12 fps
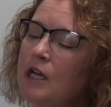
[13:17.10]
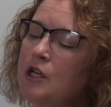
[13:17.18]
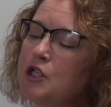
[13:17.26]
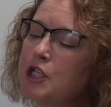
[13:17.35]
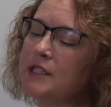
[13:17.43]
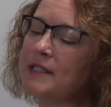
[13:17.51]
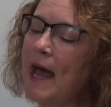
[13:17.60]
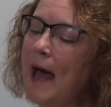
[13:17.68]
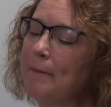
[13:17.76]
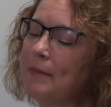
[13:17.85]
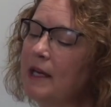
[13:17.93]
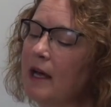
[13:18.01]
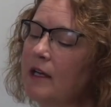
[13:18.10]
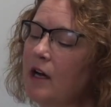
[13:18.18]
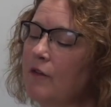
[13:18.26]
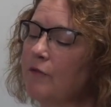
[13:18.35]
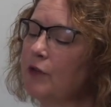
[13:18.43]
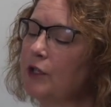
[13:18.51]
She's happy I
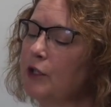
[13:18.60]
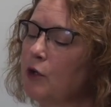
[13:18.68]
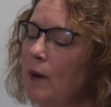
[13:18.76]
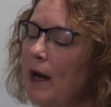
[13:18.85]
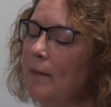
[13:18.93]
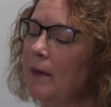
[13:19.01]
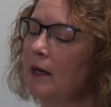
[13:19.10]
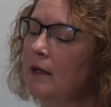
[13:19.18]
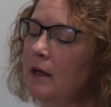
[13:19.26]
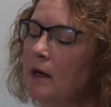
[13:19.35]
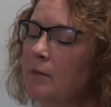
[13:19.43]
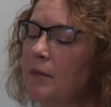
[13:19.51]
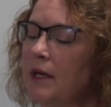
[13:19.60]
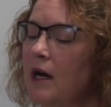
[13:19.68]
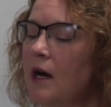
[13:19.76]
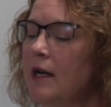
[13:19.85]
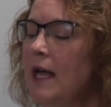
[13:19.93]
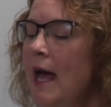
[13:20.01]
comforted Grandma, but
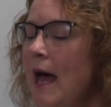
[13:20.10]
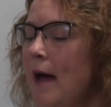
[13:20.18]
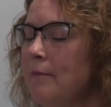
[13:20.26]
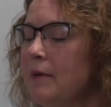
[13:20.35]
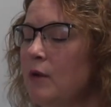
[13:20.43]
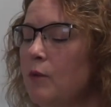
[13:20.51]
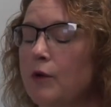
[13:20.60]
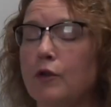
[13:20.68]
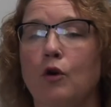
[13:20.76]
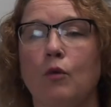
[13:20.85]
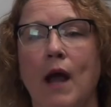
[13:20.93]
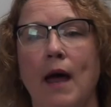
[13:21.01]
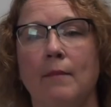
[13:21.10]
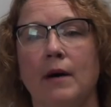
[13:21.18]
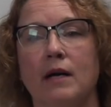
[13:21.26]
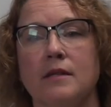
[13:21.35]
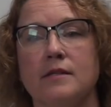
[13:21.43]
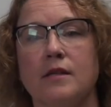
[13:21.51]
unhappy with
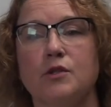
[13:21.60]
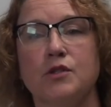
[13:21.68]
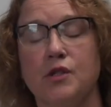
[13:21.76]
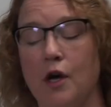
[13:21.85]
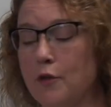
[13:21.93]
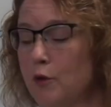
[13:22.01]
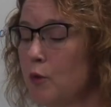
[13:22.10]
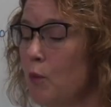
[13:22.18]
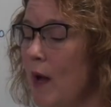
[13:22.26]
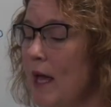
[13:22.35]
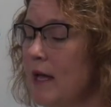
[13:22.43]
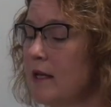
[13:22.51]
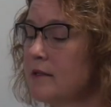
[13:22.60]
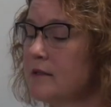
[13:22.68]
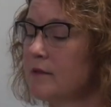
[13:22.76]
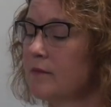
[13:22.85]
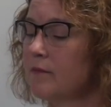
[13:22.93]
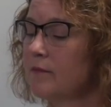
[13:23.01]
Grandma's southern
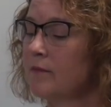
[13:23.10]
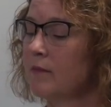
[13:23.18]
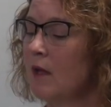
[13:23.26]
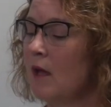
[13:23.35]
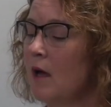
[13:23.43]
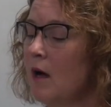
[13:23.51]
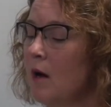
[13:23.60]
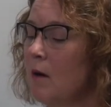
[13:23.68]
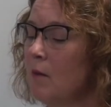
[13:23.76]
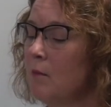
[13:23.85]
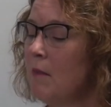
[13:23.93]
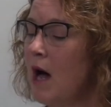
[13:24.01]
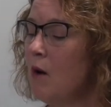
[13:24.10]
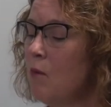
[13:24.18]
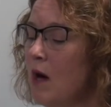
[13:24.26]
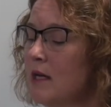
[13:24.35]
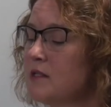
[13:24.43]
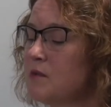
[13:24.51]
ways. Ma
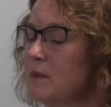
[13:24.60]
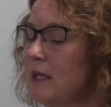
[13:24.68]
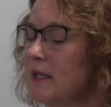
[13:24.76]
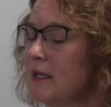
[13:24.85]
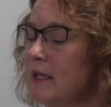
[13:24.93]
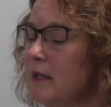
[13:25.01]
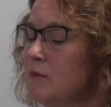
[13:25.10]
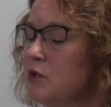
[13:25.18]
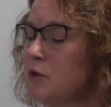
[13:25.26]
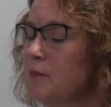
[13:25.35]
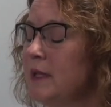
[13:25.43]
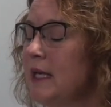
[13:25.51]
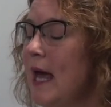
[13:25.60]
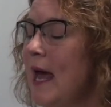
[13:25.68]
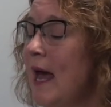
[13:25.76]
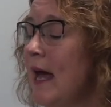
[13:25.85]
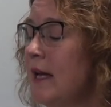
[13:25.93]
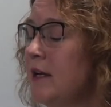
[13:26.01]
wants me and Kim to be
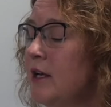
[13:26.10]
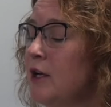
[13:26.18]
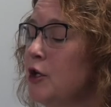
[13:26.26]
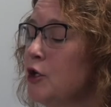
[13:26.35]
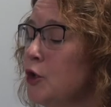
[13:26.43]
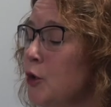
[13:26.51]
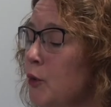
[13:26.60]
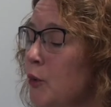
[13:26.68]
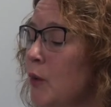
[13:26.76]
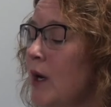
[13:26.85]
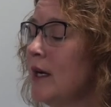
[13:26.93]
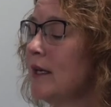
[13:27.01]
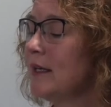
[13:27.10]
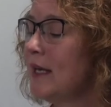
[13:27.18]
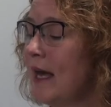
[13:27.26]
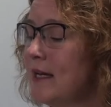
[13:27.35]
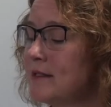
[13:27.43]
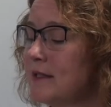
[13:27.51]

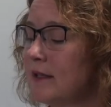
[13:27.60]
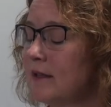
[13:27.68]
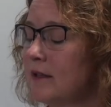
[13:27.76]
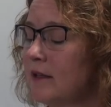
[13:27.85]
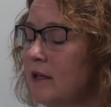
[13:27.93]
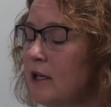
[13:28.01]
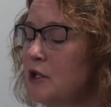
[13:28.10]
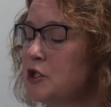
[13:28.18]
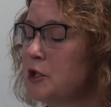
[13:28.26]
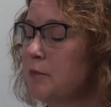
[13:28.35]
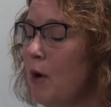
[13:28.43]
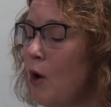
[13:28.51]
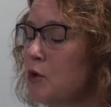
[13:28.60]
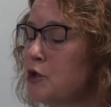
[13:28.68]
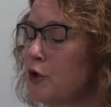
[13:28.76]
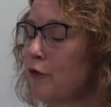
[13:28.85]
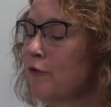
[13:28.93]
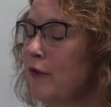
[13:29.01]
educated. She pokes
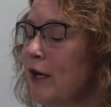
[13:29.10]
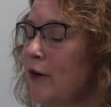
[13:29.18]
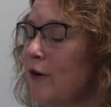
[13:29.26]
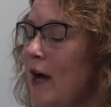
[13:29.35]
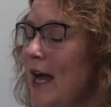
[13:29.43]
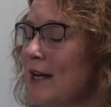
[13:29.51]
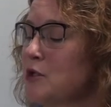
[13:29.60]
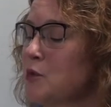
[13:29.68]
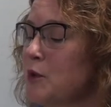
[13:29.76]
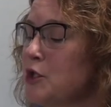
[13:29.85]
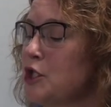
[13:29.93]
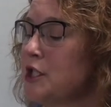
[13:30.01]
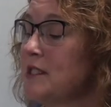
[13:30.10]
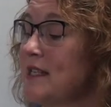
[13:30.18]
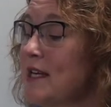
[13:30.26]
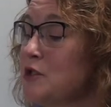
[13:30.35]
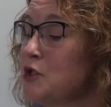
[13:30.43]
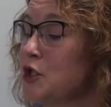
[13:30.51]
her finger at us when she
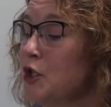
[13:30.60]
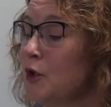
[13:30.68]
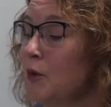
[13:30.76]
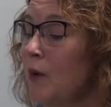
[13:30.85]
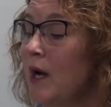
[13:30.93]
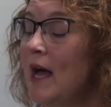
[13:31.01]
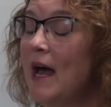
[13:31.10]
says you.